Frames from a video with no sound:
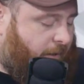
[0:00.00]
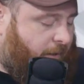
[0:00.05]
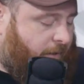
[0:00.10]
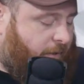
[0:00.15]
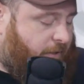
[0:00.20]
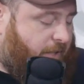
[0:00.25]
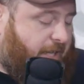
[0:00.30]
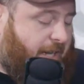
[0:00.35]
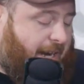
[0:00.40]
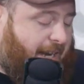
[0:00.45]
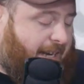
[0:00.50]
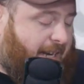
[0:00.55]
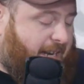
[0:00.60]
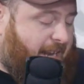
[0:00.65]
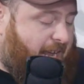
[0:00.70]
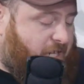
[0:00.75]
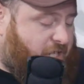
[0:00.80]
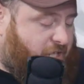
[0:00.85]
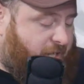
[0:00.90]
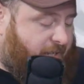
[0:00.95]
United
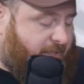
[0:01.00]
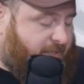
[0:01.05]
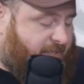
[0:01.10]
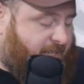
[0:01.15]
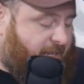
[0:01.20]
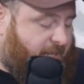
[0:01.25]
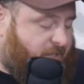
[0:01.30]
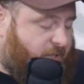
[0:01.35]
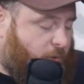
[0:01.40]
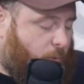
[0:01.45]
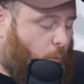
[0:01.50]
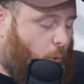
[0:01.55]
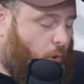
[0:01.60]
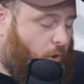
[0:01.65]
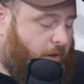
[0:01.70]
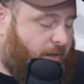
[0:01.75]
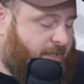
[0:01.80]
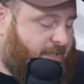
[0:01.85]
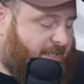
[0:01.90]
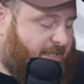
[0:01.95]
Nations says the
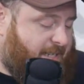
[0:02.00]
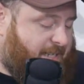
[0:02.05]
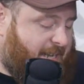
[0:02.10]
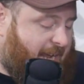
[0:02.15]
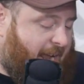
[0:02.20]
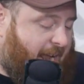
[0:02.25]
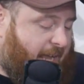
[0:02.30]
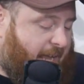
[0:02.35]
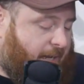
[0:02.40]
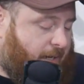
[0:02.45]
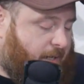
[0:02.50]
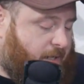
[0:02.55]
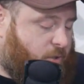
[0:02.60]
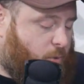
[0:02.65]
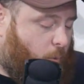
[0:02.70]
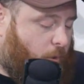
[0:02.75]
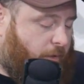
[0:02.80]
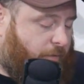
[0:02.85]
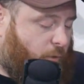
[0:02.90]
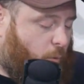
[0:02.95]
war in Sudan is
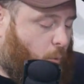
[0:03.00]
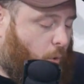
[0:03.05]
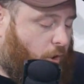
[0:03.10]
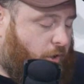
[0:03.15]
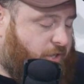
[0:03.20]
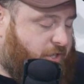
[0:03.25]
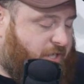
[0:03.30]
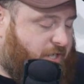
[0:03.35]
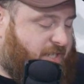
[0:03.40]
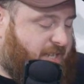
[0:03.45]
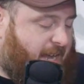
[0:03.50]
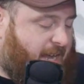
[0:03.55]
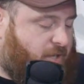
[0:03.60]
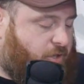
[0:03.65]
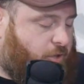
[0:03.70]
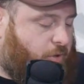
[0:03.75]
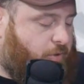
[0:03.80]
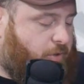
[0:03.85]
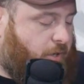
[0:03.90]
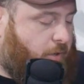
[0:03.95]
one of the worst
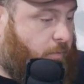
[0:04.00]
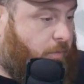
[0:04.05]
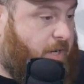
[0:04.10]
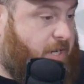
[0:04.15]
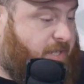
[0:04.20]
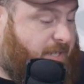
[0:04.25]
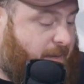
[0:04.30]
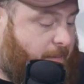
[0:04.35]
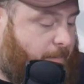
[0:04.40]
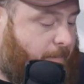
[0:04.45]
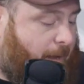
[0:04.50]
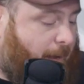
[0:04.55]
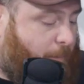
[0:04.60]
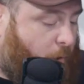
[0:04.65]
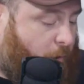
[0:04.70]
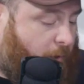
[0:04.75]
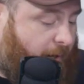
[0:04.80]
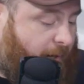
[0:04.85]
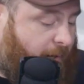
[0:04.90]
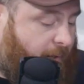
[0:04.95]
disasters in recent
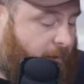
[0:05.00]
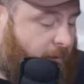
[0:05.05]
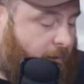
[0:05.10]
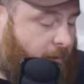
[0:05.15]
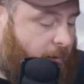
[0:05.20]
memory,